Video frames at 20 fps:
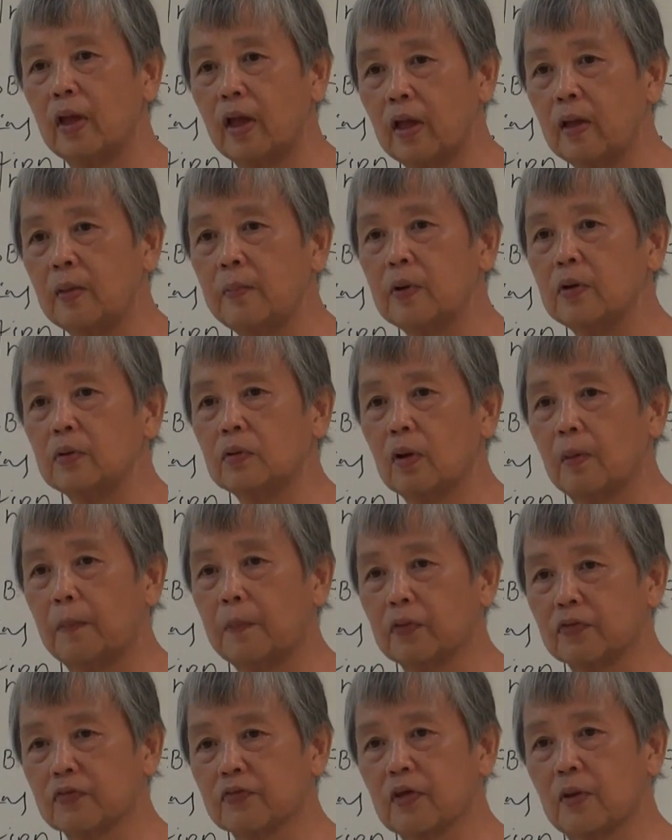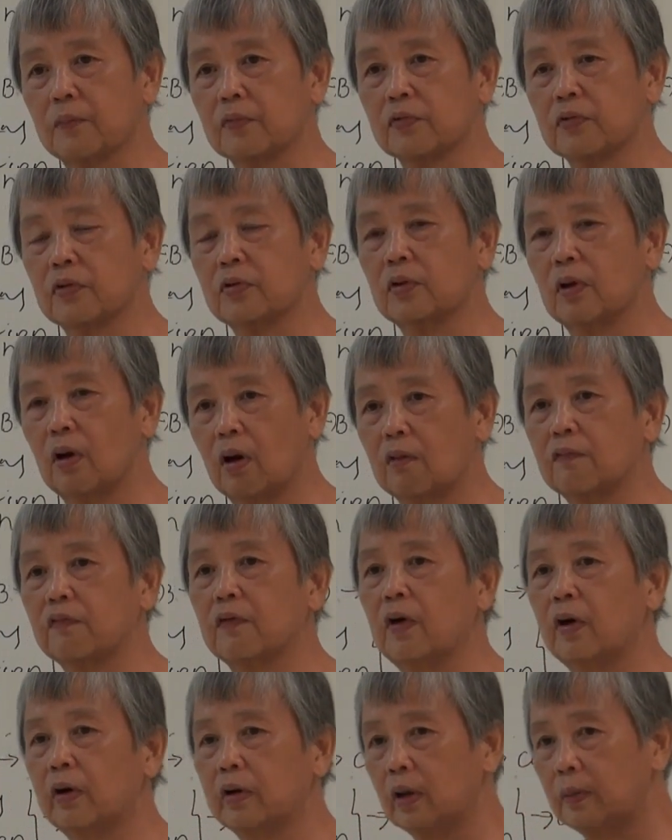able to have perception of
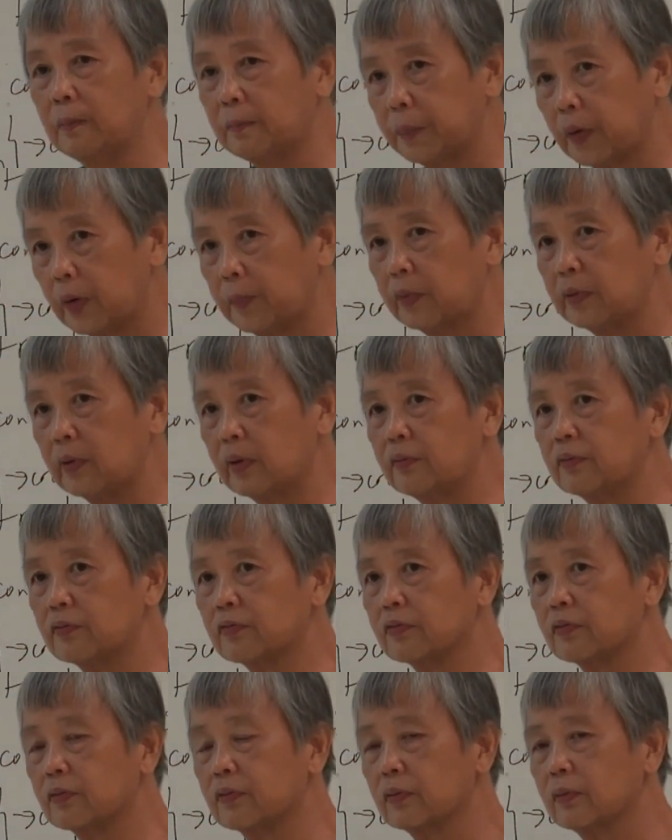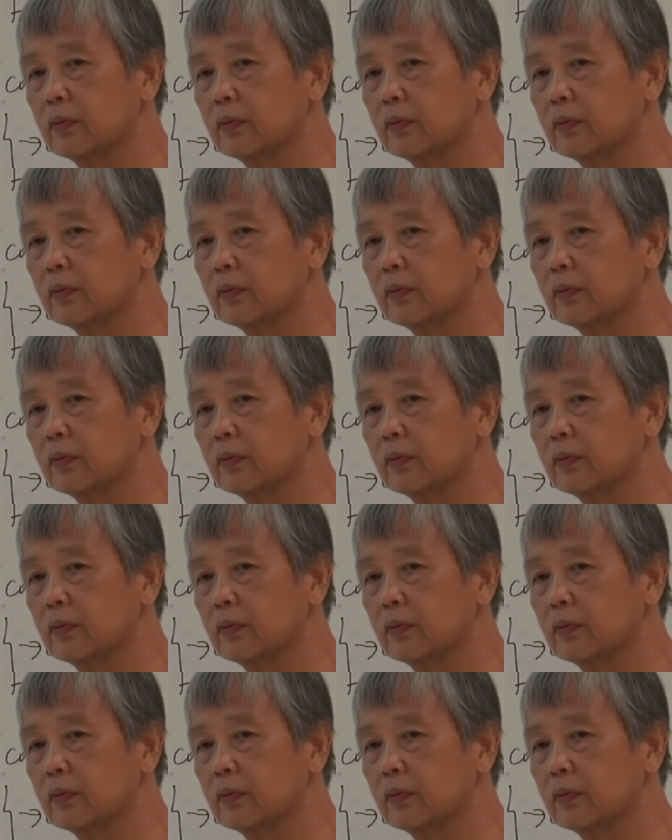impermanence,